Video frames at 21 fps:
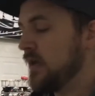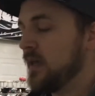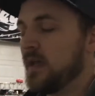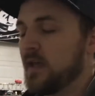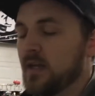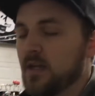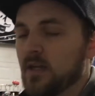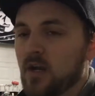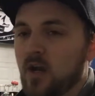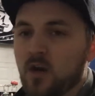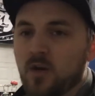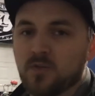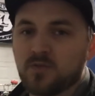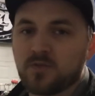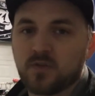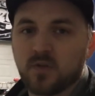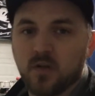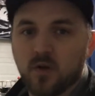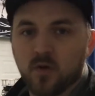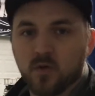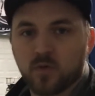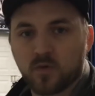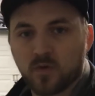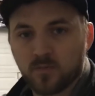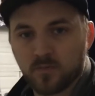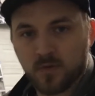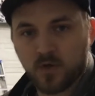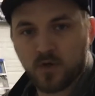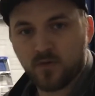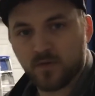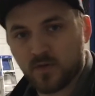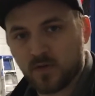And also
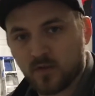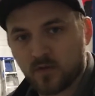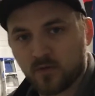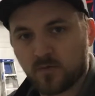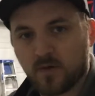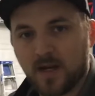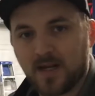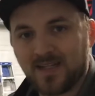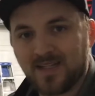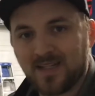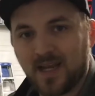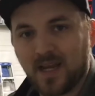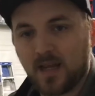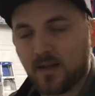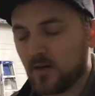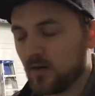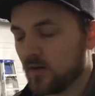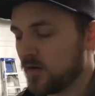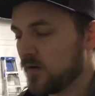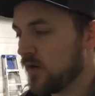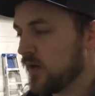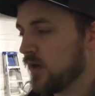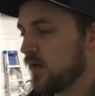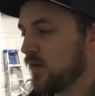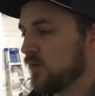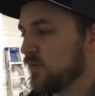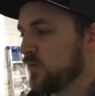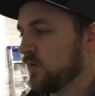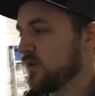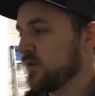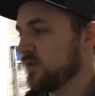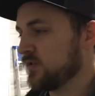removing the radiator
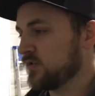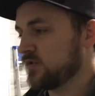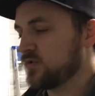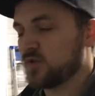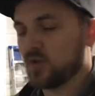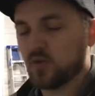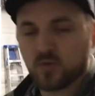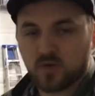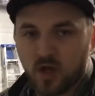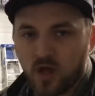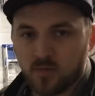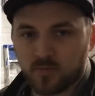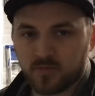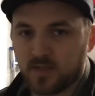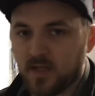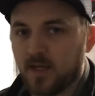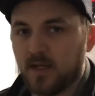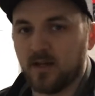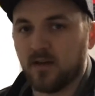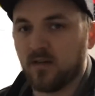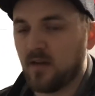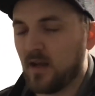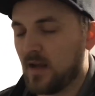was too complicated. I